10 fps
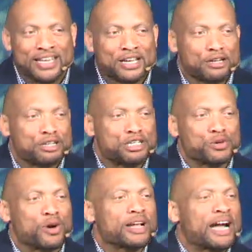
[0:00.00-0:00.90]
Because
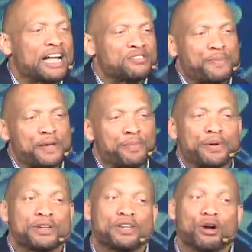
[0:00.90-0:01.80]
you are God's people,
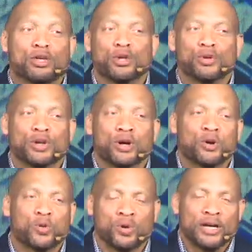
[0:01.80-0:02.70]
and don't you
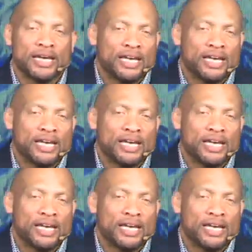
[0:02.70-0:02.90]
know